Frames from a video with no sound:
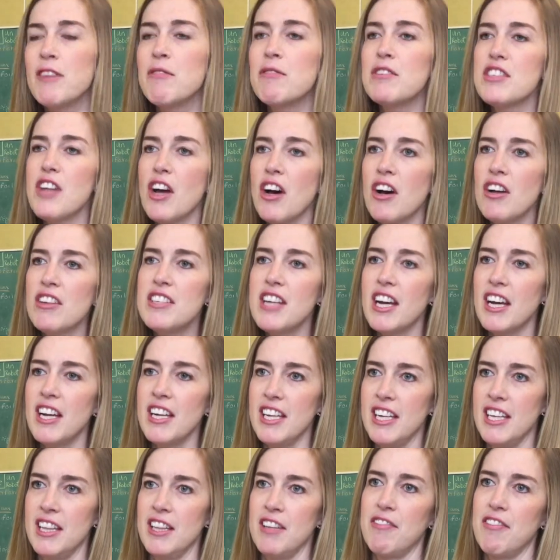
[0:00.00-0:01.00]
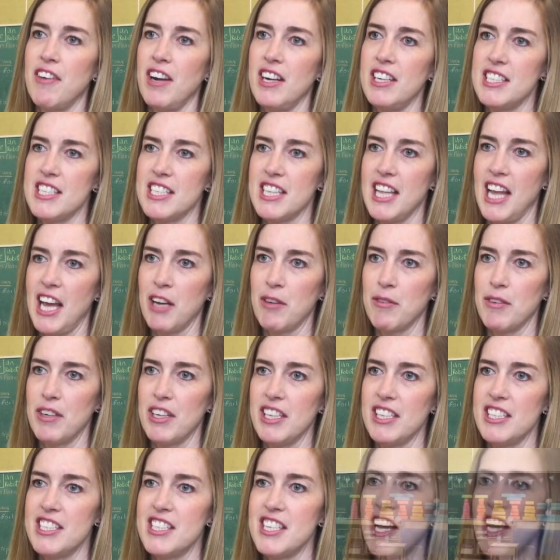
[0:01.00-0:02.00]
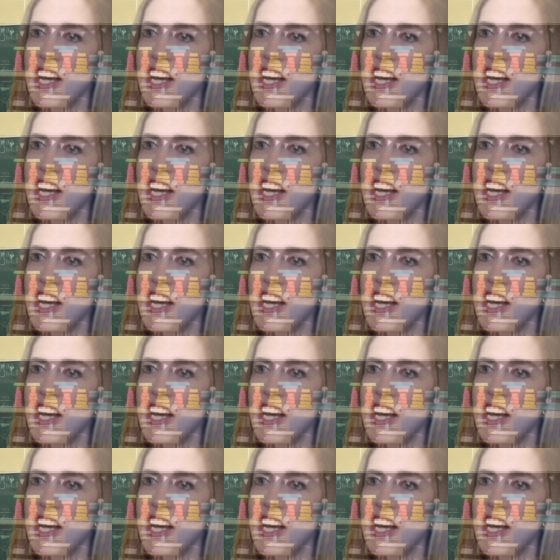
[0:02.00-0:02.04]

it was all done in the French language.